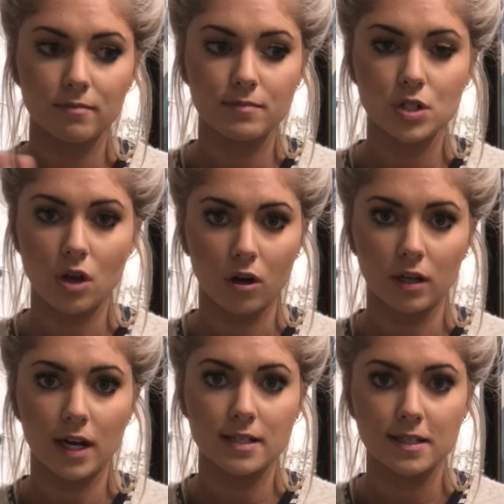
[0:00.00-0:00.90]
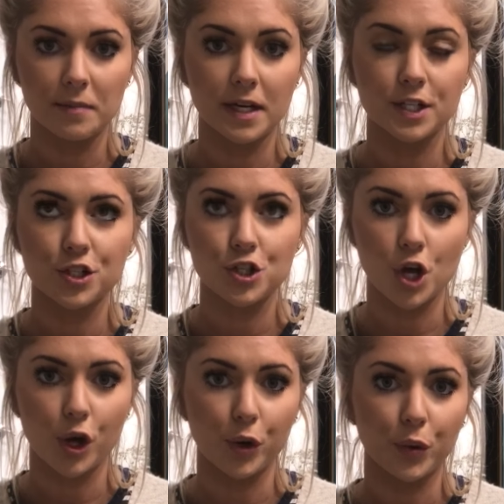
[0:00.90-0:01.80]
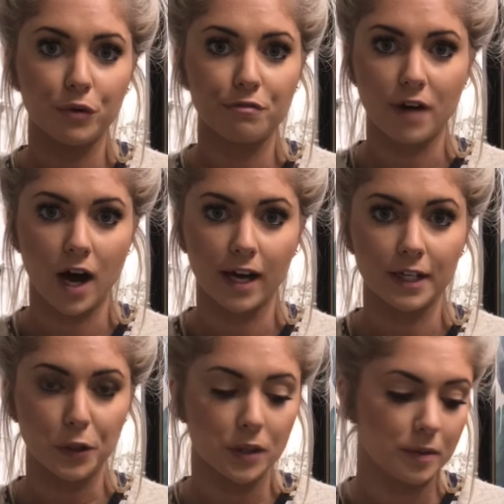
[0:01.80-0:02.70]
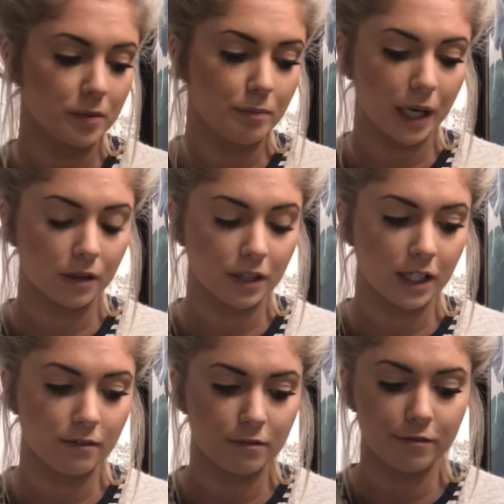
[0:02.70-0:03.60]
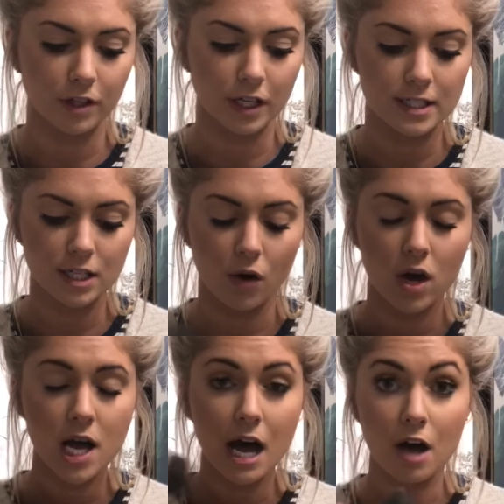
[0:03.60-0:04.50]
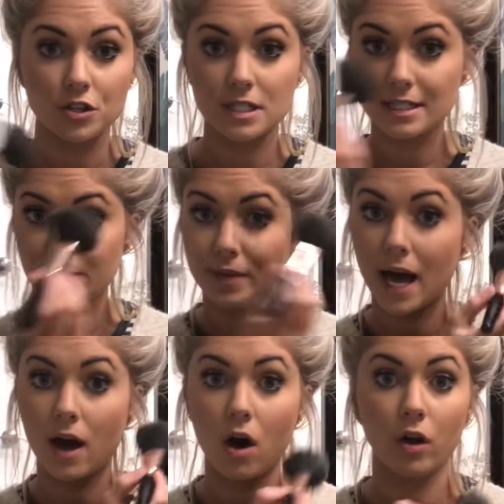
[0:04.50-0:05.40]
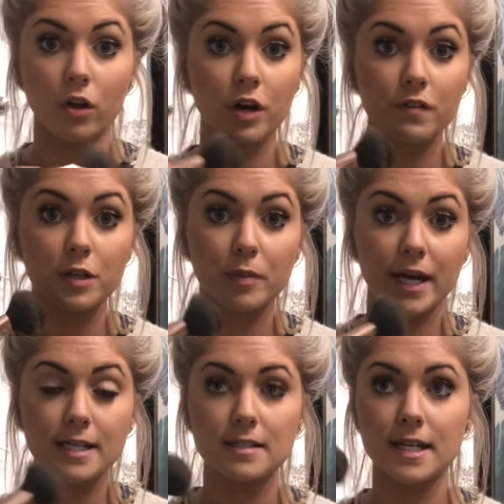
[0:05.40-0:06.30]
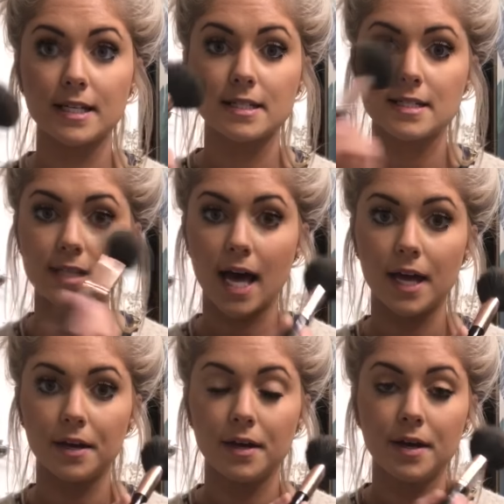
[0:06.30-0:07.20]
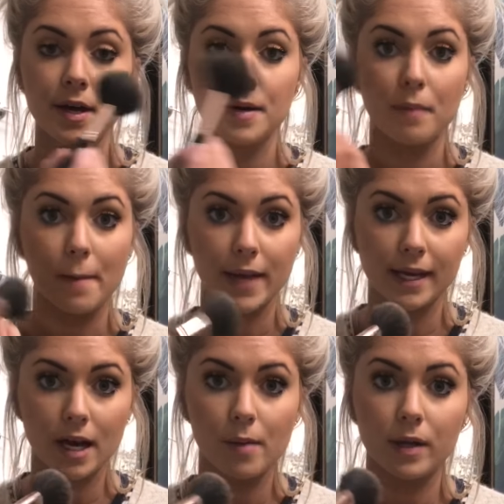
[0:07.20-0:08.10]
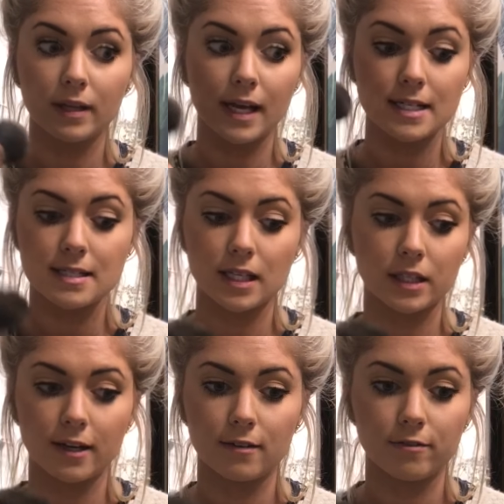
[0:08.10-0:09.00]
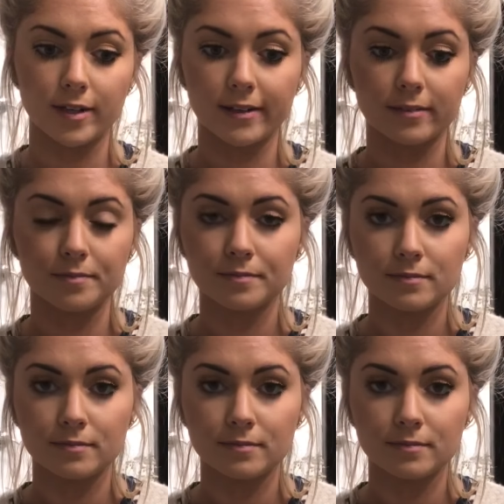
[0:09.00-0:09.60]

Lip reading: sawdust. I mean it's so fine, you can barely even feel it. So I'll just dip that all over the place and set my makeup and let it sit there for